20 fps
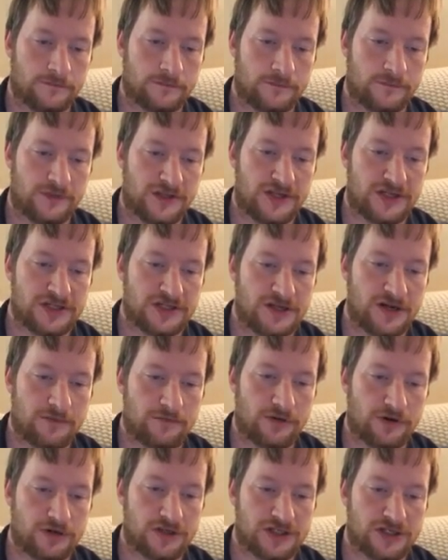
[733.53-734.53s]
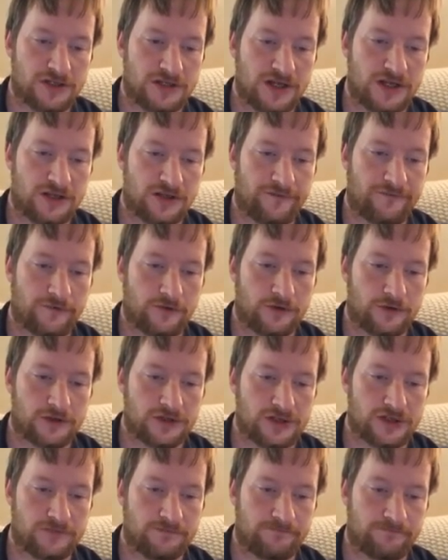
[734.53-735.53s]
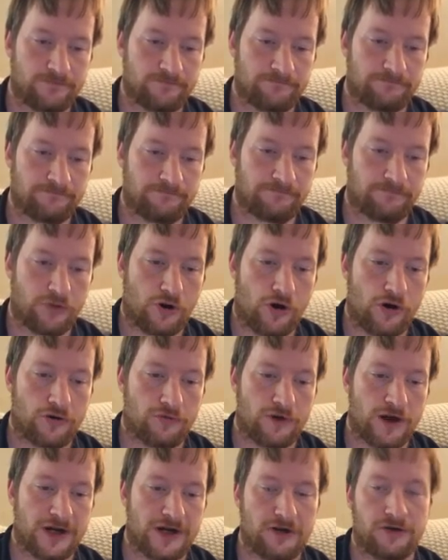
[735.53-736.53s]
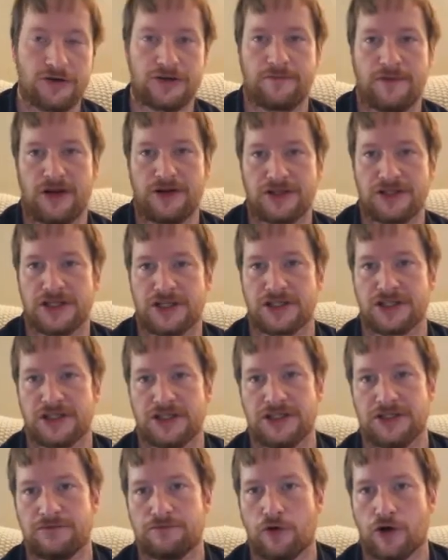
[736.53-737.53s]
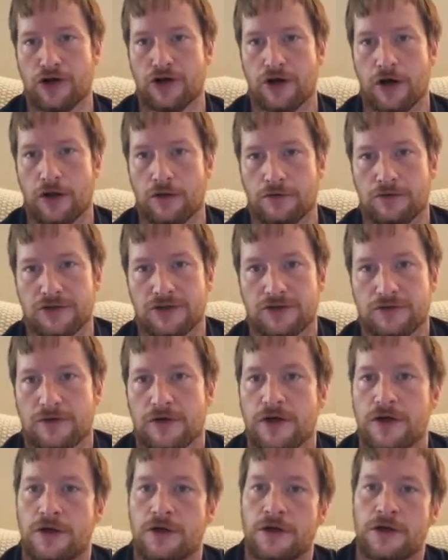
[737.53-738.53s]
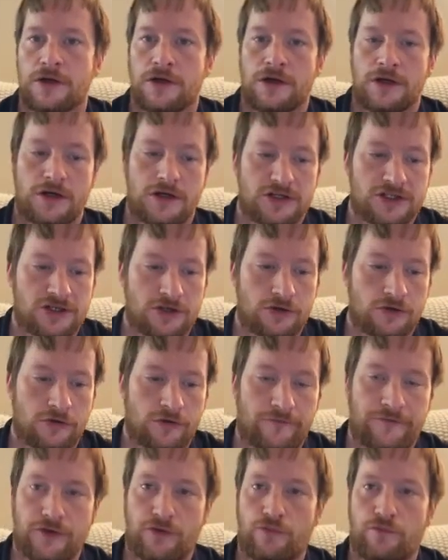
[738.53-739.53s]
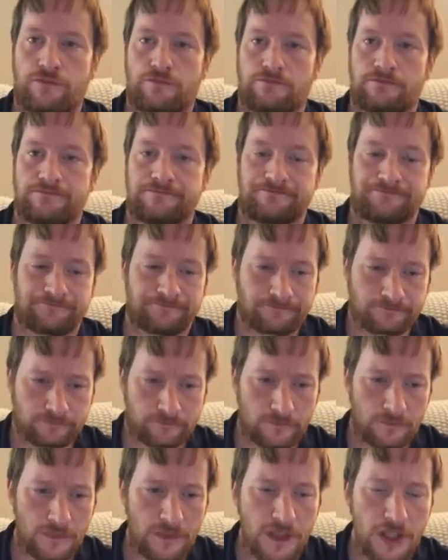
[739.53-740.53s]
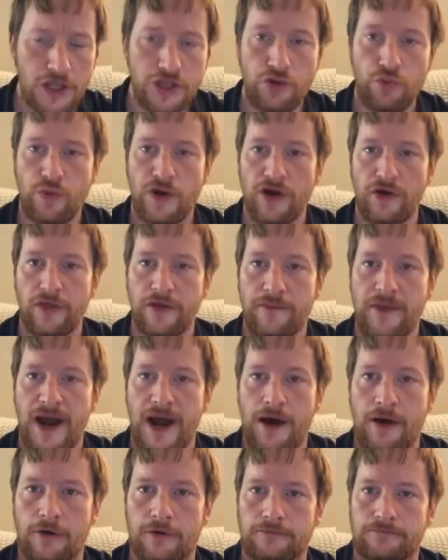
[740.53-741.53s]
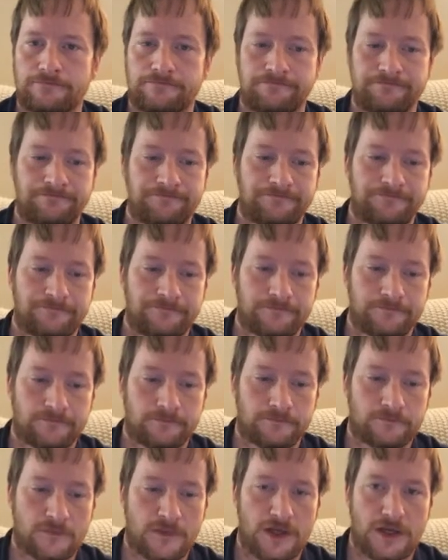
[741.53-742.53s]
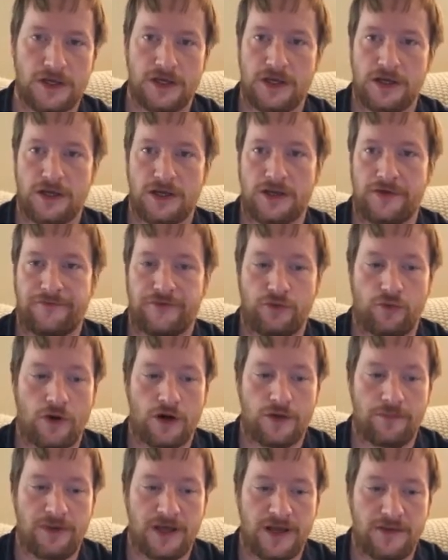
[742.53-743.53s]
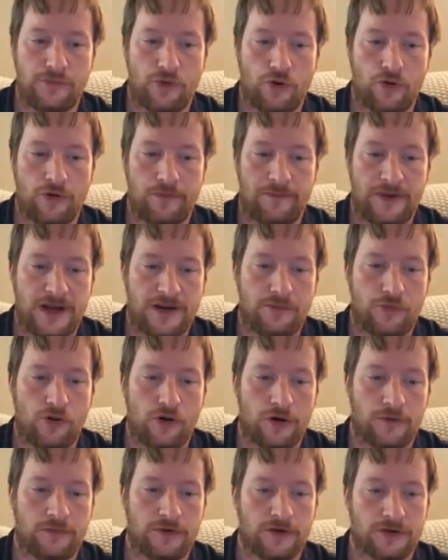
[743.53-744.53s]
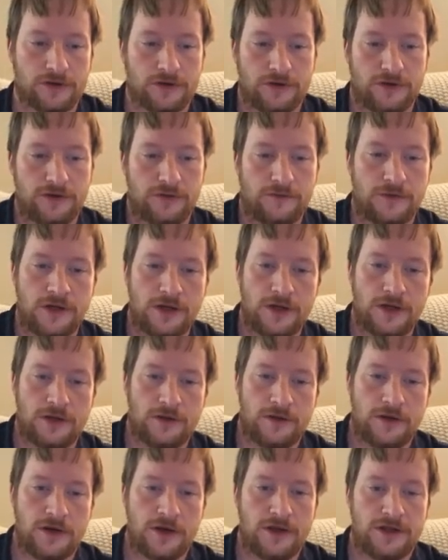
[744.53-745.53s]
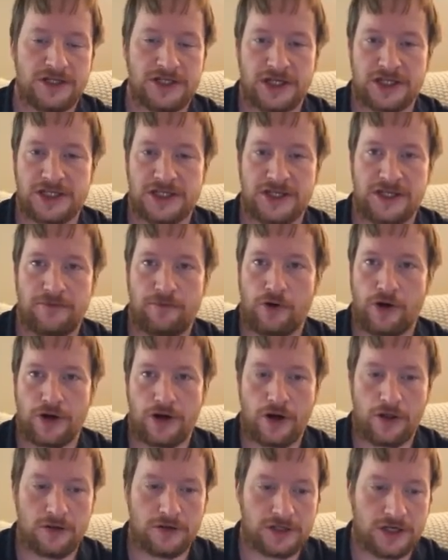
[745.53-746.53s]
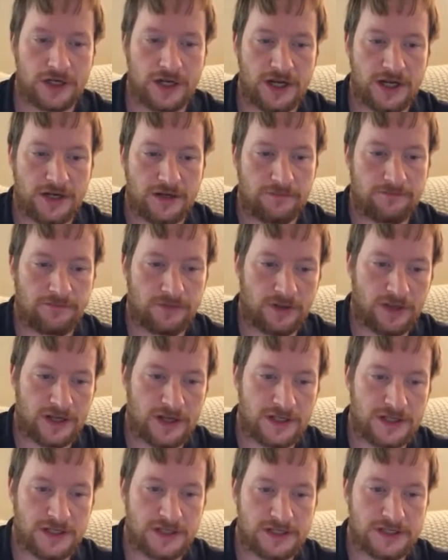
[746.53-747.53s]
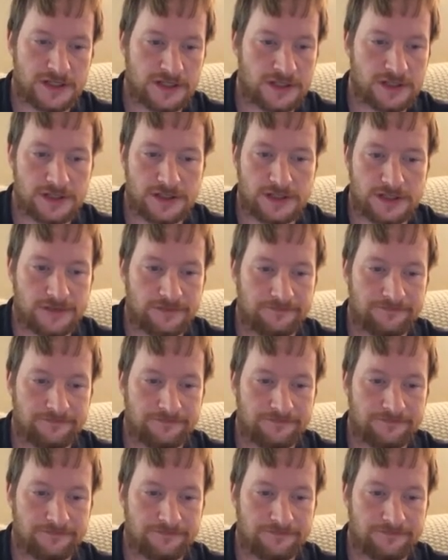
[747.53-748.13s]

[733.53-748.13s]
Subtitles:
these numbers in the first part right here is about $61. So if you wheel them out, if you want to pay more, but $61 a day to play this is,